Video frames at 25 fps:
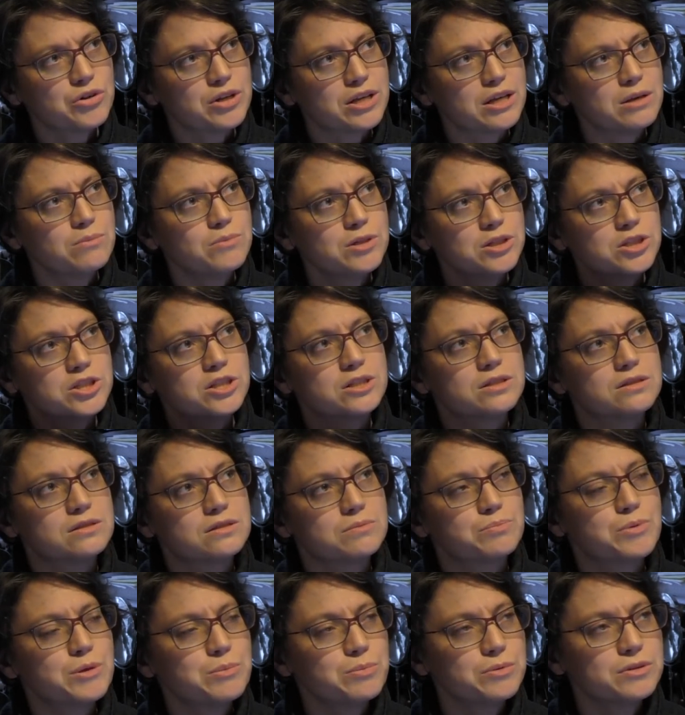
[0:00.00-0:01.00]

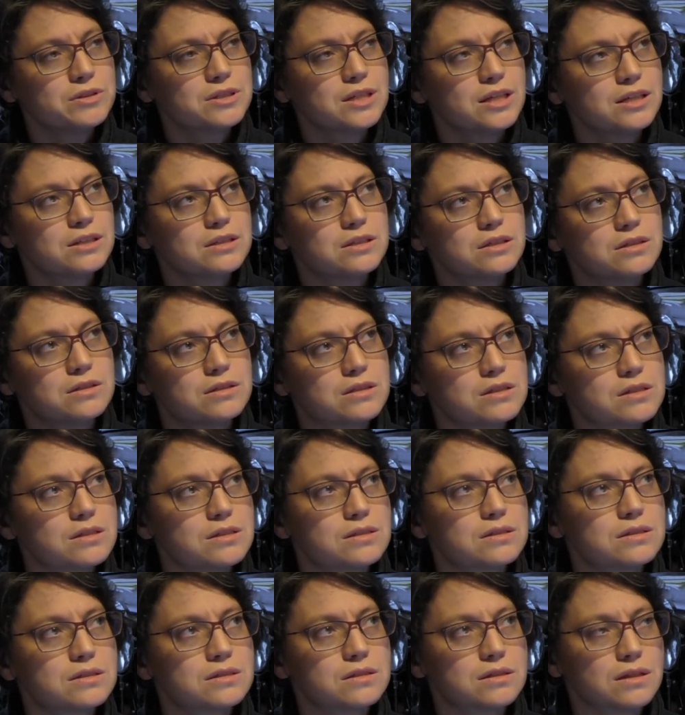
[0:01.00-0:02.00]
Images, people tend to
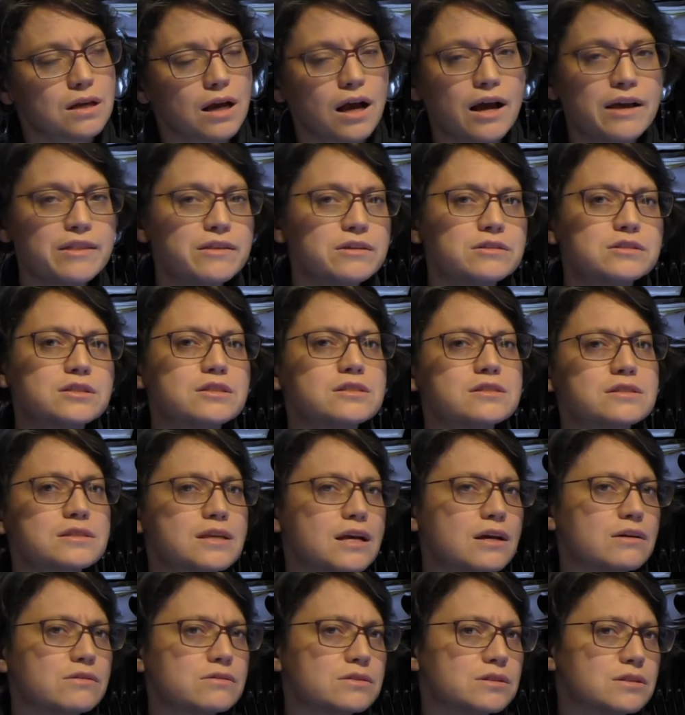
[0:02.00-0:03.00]
either
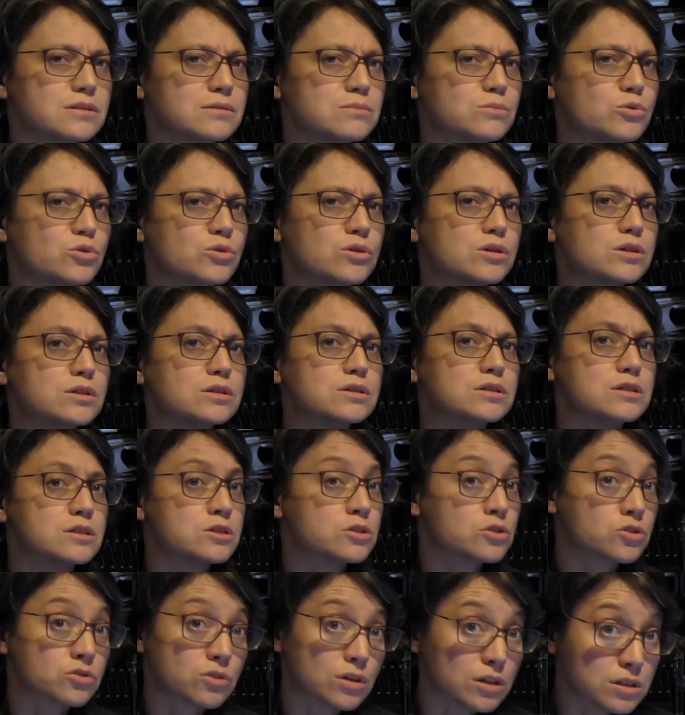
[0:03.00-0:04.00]
discount them or
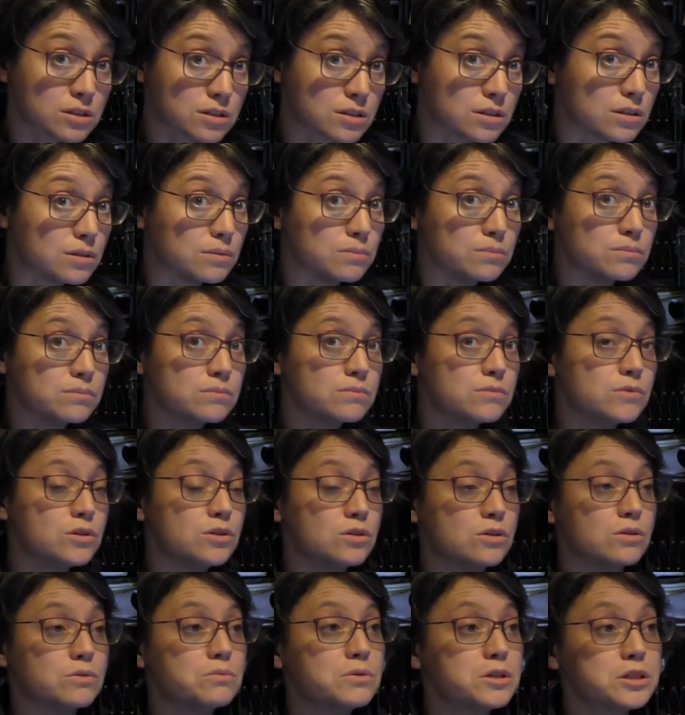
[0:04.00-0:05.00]
distrust them, you
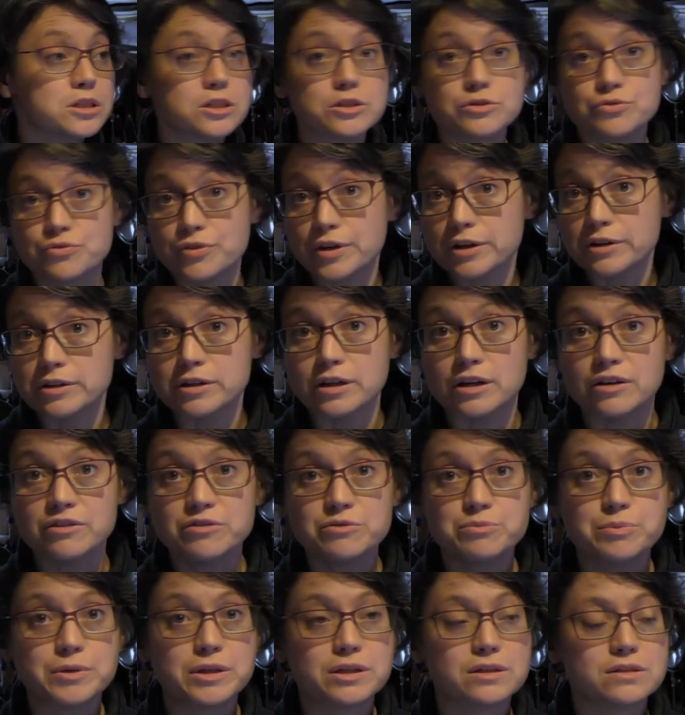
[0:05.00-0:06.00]
know, which is fair
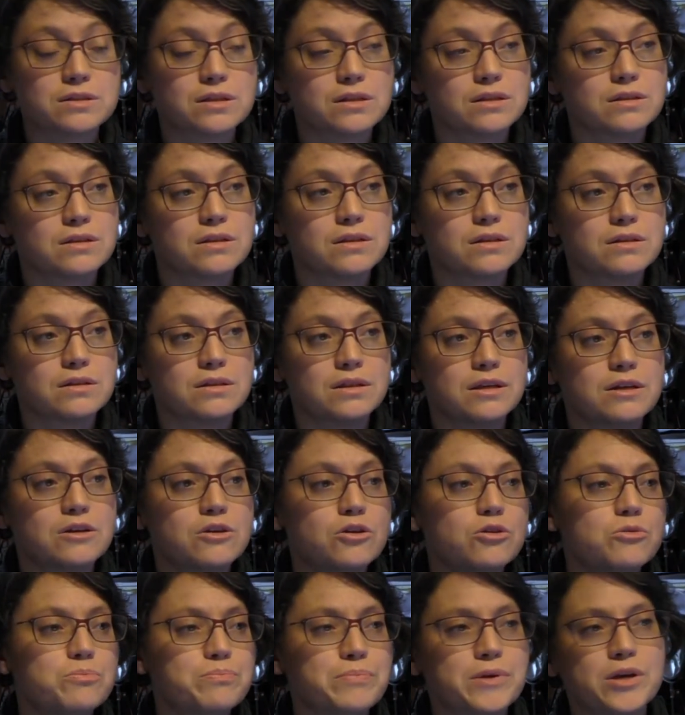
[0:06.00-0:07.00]
enough, because they
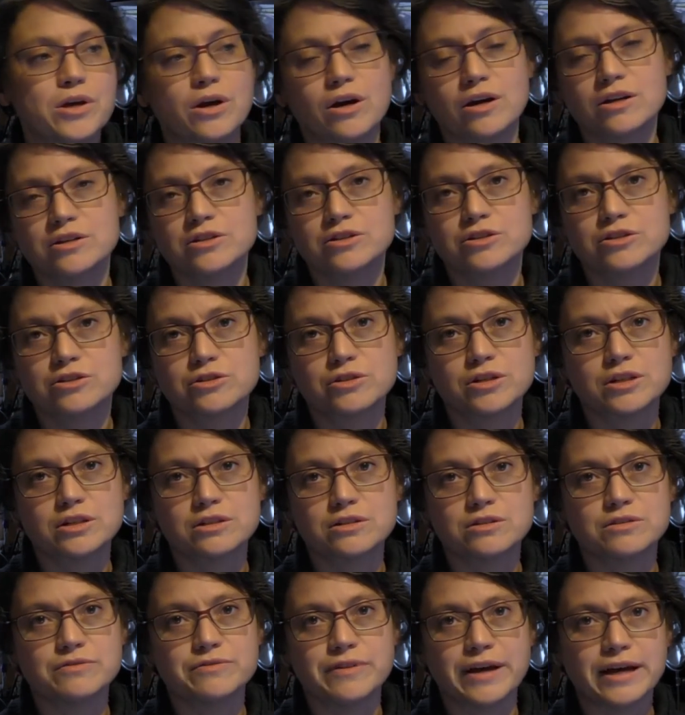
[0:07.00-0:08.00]
go beyond your
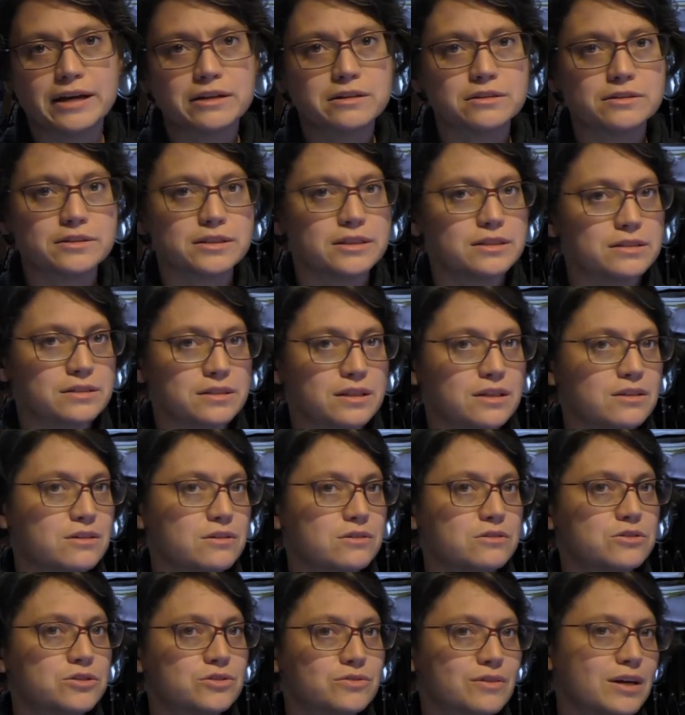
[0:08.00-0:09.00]
critical faculties. They
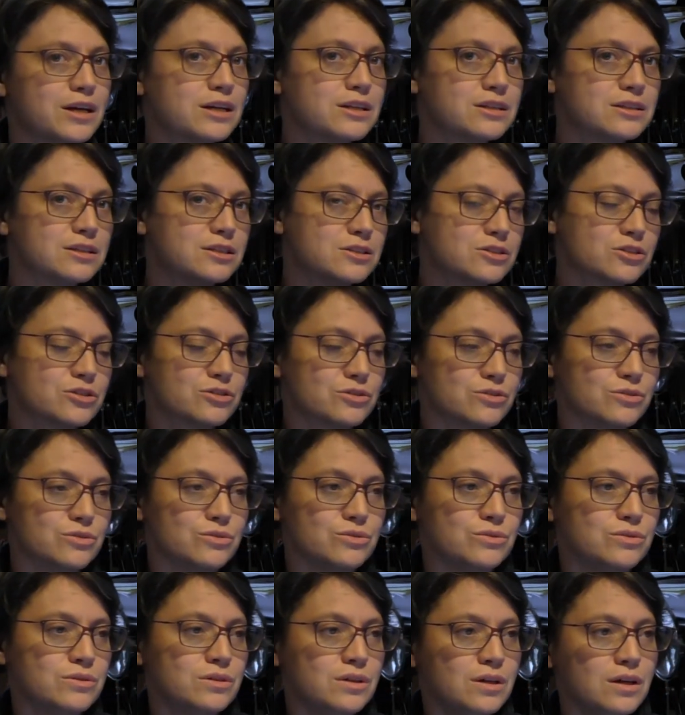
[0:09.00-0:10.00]
go directly
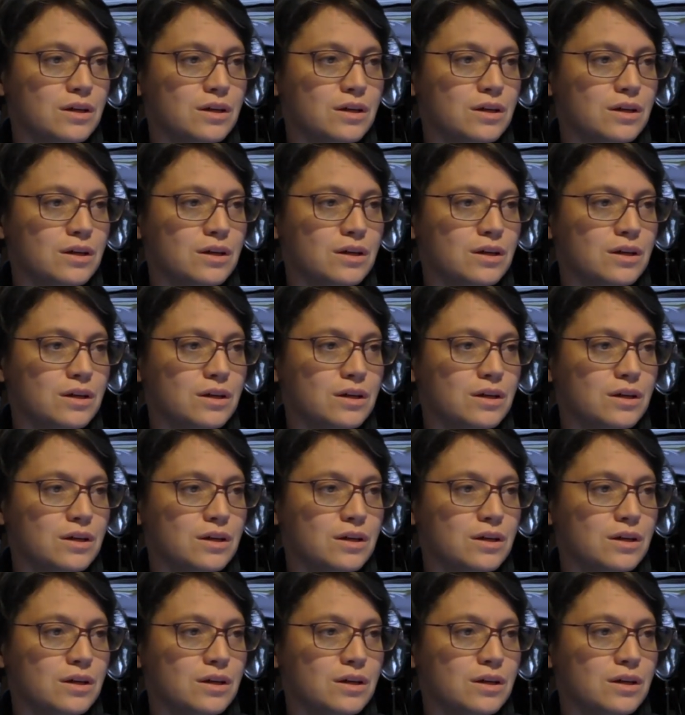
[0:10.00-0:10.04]
to,